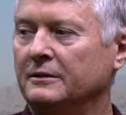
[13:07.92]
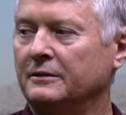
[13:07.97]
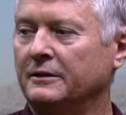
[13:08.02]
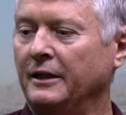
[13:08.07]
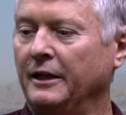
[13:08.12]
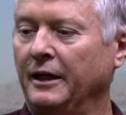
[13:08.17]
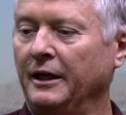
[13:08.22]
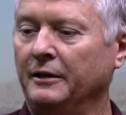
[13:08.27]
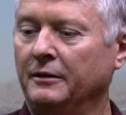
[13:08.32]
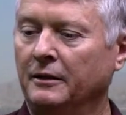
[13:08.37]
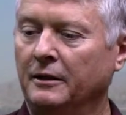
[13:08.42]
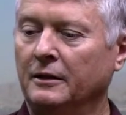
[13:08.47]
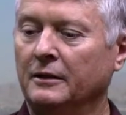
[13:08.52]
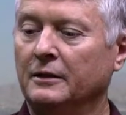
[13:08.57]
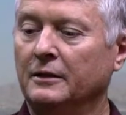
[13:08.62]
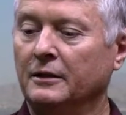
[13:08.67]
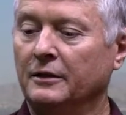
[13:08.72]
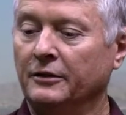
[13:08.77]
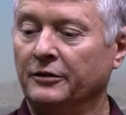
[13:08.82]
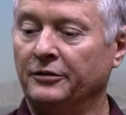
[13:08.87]
Okay.
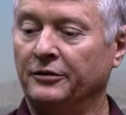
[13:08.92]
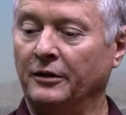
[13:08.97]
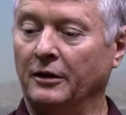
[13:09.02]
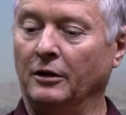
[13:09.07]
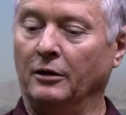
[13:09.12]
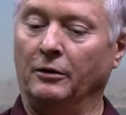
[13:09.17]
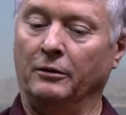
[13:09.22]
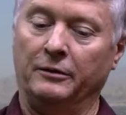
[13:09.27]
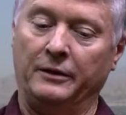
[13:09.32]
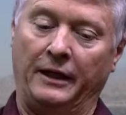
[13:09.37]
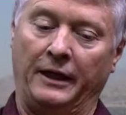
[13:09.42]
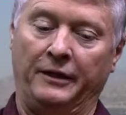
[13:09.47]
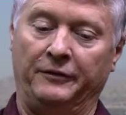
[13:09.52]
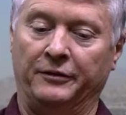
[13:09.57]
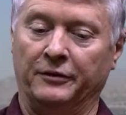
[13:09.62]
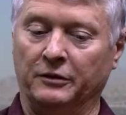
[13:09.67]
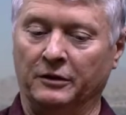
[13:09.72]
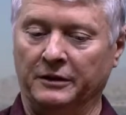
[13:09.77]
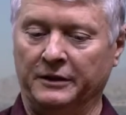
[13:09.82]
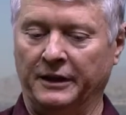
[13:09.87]
So, and if
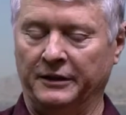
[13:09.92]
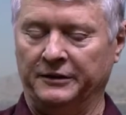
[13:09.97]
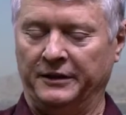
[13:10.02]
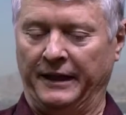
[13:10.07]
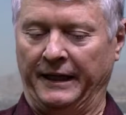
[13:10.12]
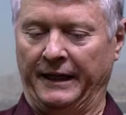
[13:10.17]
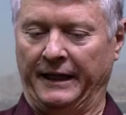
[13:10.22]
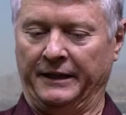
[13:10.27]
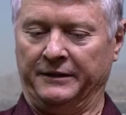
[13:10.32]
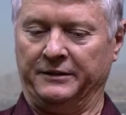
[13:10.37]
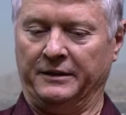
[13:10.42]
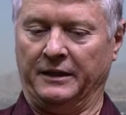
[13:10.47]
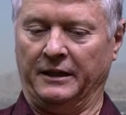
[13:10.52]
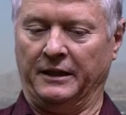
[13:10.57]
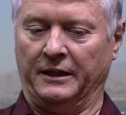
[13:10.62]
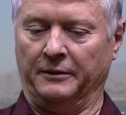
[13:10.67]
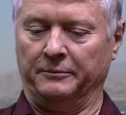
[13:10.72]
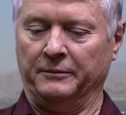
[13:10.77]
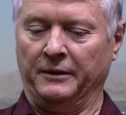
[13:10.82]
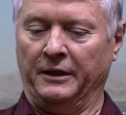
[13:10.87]
you look at that,
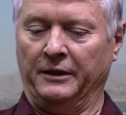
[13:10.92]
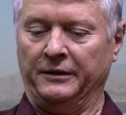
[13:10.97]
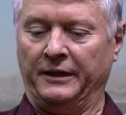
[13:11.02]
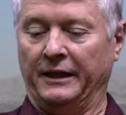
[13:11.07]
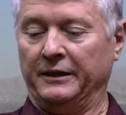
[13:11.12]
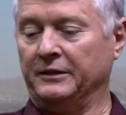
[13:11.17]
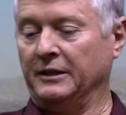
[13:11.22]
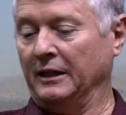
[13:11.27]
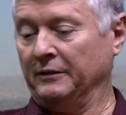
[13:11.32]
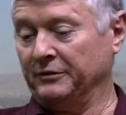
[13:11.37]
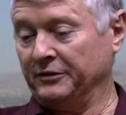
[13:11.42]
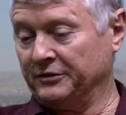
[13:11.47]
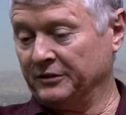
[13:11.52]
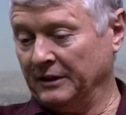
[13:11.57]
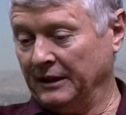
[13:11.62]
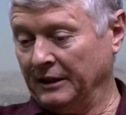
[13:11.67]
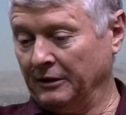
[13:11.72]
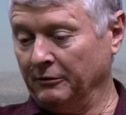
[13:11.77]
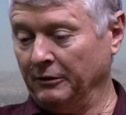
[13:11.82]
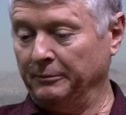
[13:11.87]
that covers a
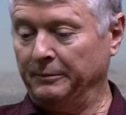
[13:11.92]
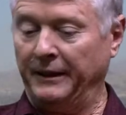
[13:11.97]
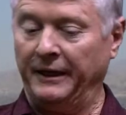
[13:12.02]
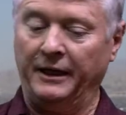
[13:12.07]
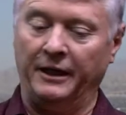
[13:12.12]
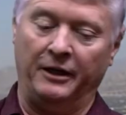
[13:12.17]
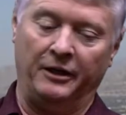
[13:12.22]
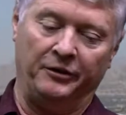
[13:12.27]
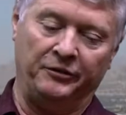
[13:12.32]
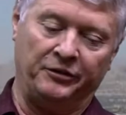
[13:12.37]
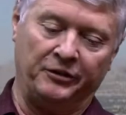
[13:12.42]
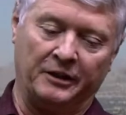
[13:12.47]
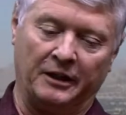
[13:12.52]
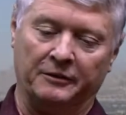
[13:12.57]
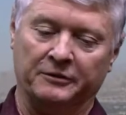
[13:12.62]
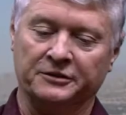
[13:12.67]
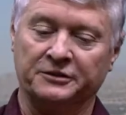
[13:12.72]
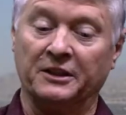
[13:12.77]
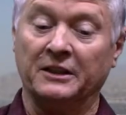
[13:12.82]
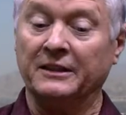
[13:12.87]
lot of repairs. It
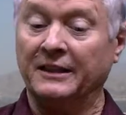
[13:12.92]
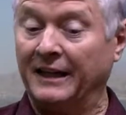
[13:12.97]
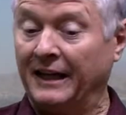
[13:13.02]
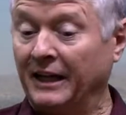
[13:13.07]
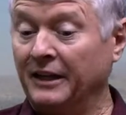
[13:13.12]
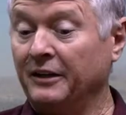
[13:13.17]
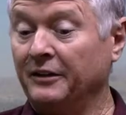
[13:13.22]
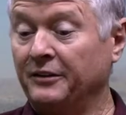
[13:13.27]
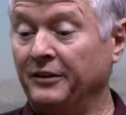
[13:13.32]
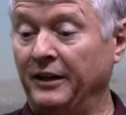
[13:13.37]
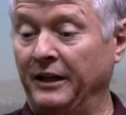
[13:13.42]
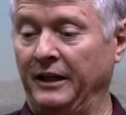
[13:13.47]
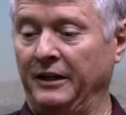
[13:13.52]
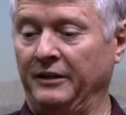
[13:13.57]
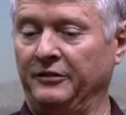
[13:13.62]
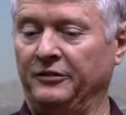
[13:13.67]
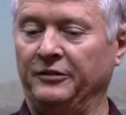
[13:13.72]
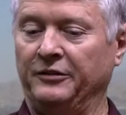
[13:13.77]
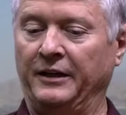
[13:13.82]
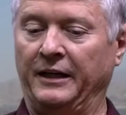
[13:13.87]
covers a lot of
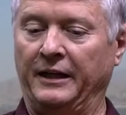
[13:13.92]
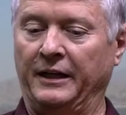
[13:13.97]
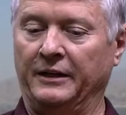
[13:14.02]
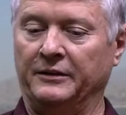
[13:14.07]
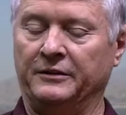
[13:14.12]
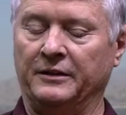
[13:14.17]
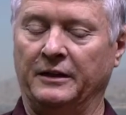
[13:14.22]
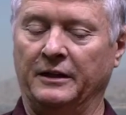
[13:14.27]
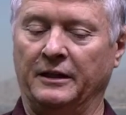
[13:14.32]
things that